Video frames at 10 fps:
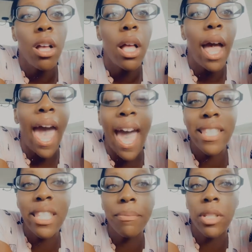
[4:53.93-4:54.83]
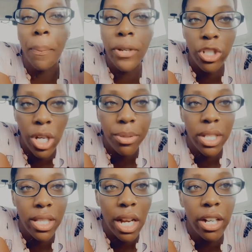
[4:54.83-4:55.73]
ask them the
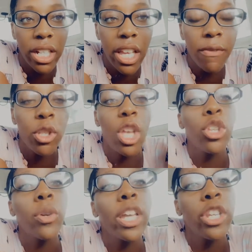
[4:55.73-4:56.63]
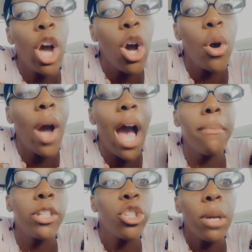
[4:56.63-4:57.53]
prescriptions they're gonna give you, so you can know how
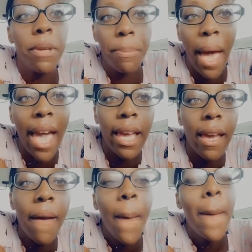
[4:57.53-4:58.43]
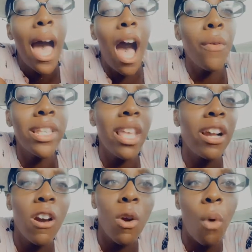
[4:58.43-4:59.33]
much you'll be paying. I always say
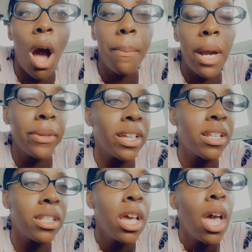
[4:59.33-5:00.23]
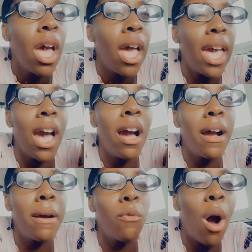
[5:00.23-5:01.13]
go to Walmart, because
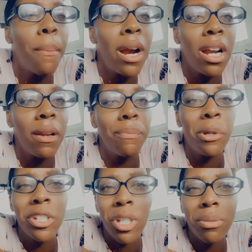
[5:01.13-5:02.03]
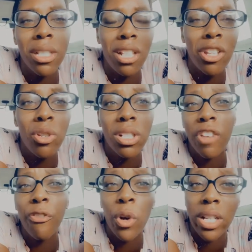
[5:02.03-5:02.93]
Walmart prescriptions are usually
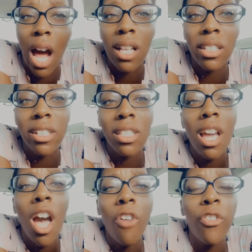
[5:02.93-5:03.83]
$4 for